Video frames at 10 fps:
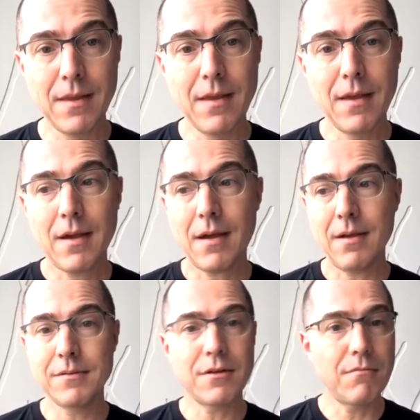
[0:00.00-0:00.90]

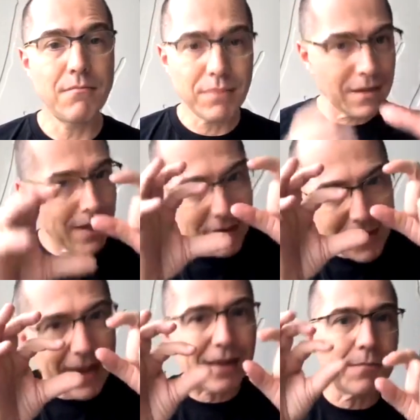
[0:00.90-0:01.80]
So get out the
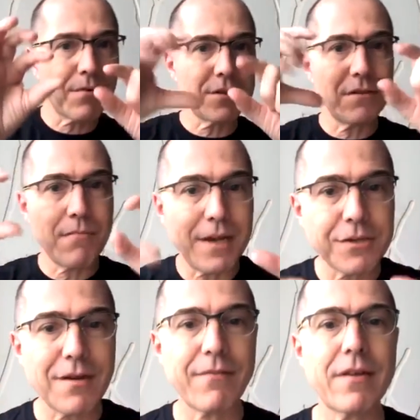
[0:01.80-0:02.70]
calipers and
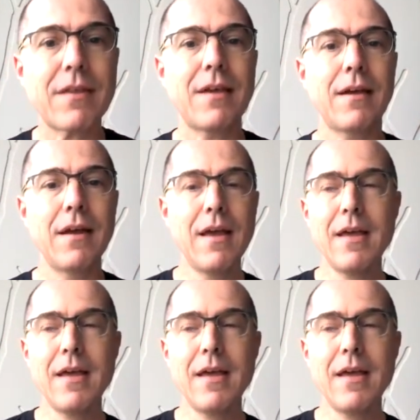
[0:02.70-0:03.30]
measure everything